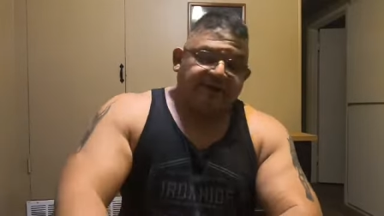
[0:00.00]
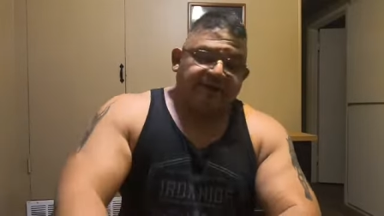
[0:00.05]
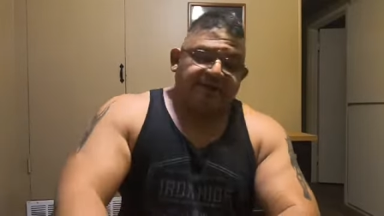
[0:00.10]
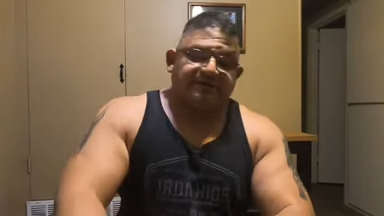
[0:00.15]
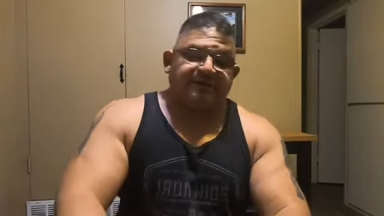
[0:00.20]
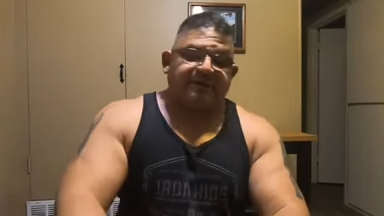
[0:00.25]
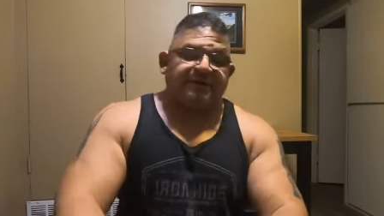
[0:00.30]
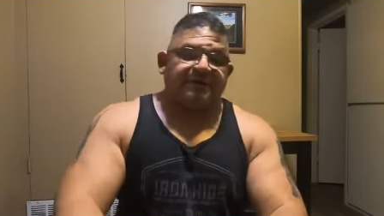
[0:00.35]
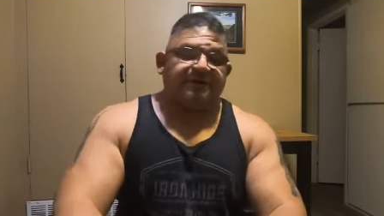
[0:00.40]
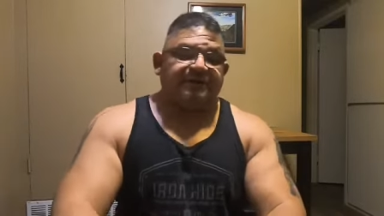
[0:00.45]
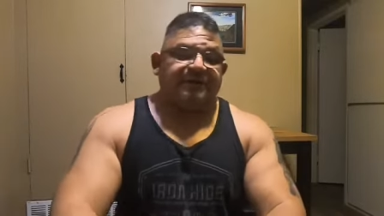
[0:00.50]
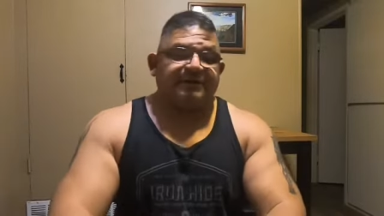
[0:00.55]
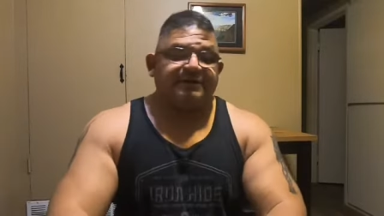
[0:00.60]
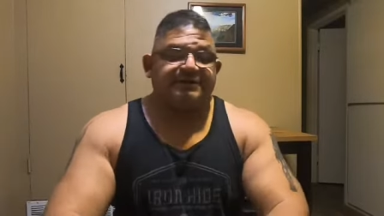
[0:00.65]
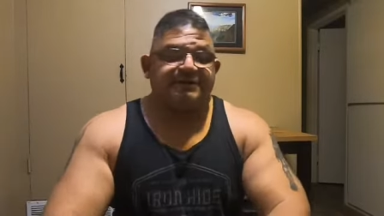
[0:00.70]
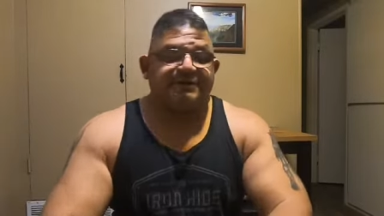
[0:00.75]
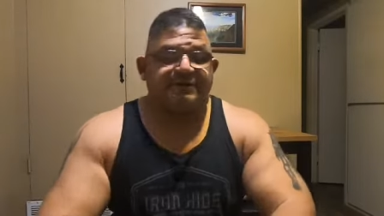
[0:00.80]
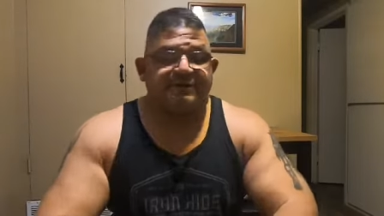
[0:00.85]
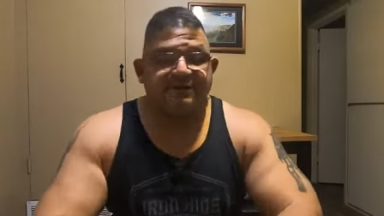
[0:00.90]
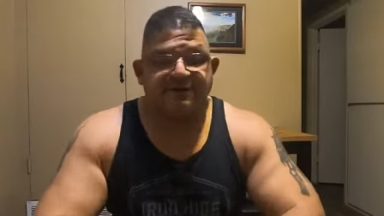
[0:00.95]
So,
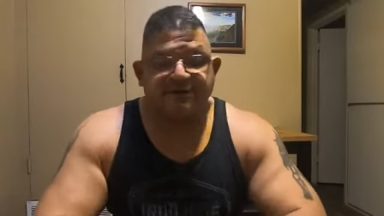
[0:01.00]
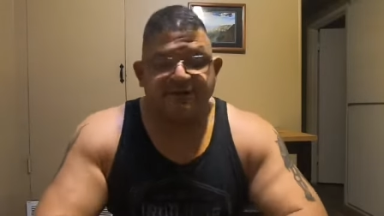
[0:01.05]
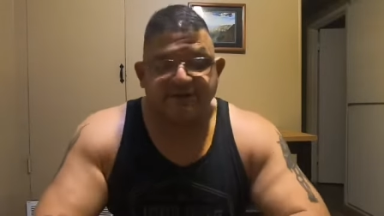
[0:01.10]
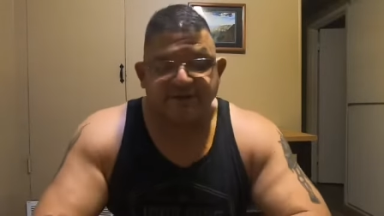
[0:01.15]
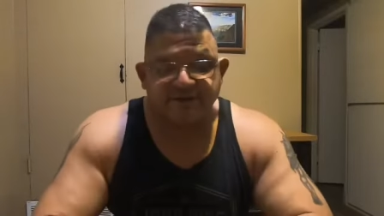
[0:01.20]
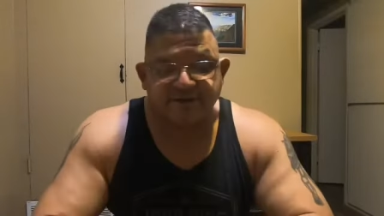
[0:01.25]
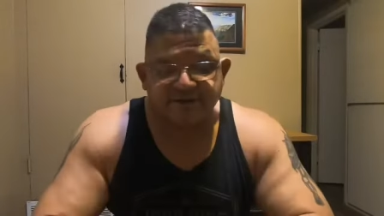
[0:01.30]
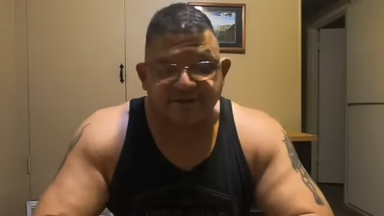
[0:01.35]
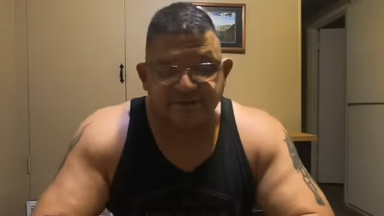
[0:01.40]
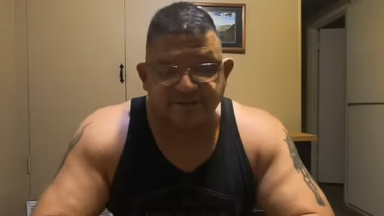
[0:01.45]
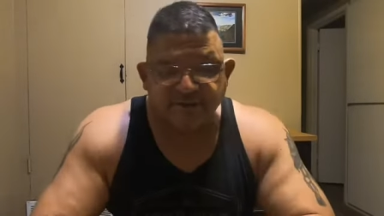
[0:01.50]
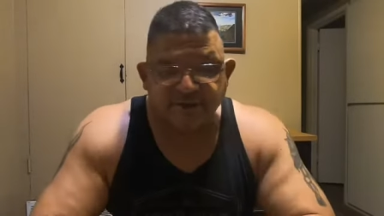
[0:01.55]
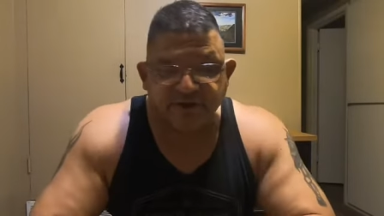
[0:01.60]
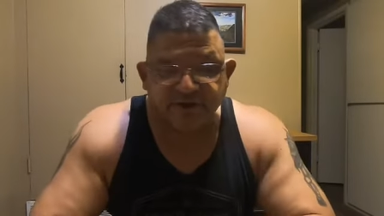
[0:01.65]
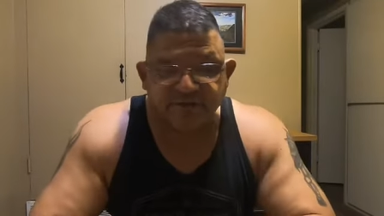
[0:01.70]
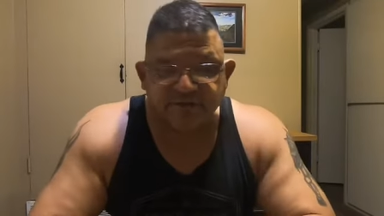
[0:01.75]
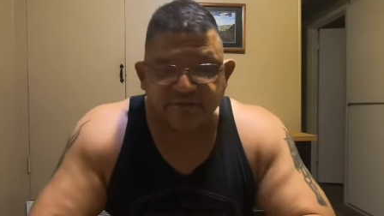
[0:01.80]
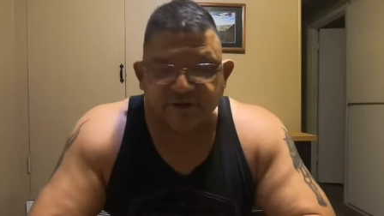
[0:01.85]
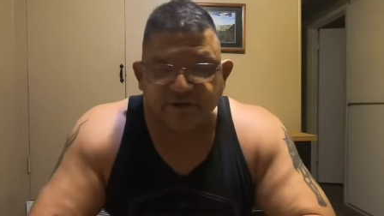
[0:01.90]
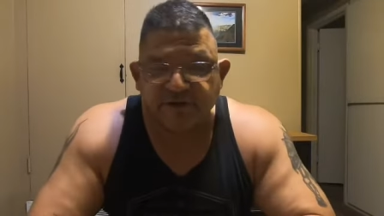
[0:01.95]
anyways, as many
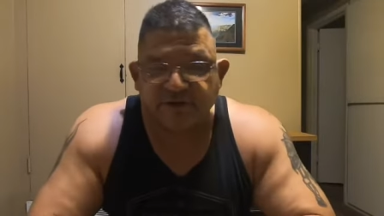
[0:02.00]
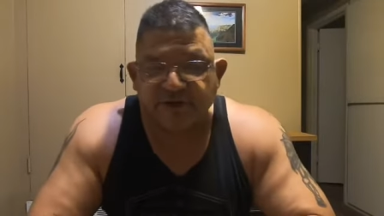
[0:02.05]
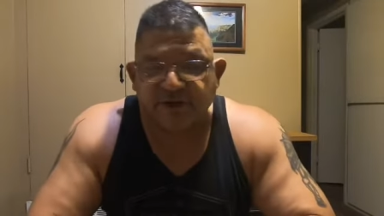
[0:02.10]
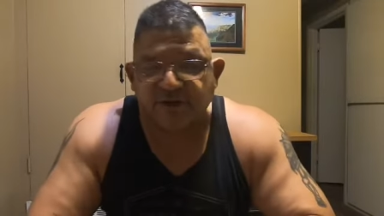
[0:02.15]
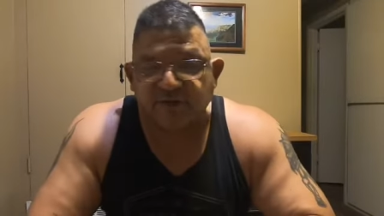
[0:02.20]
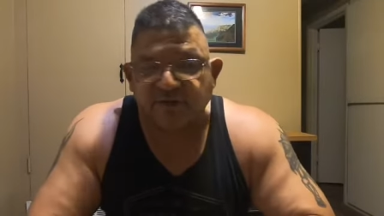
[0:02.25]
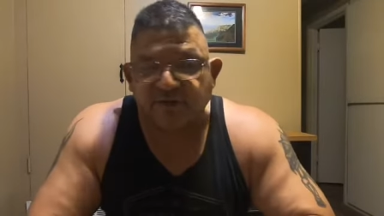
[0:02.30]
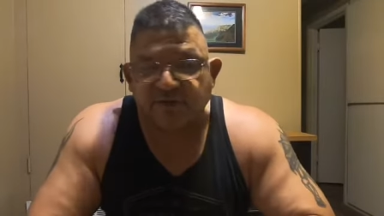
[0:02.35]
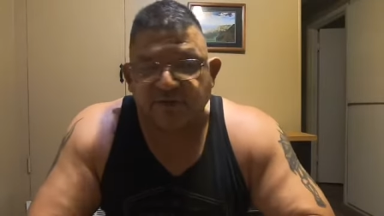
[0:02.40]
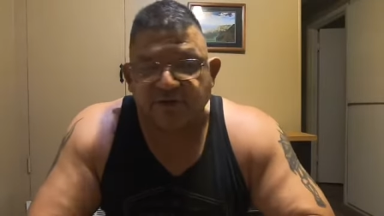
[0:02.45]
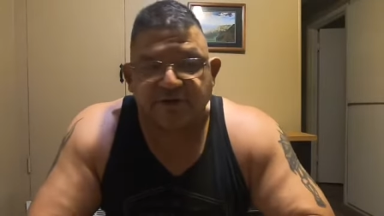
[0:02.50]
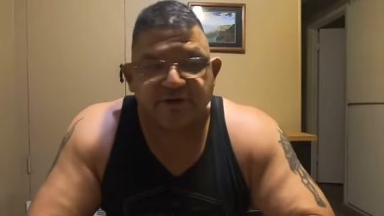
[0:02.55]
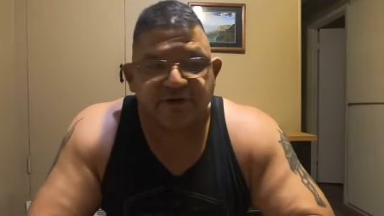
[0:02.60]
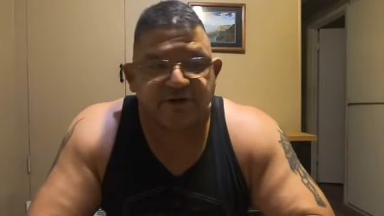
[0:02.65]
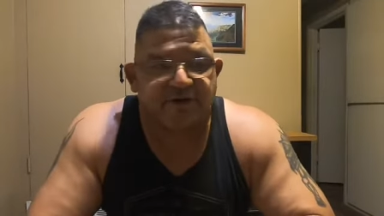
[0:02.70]
of you know, I order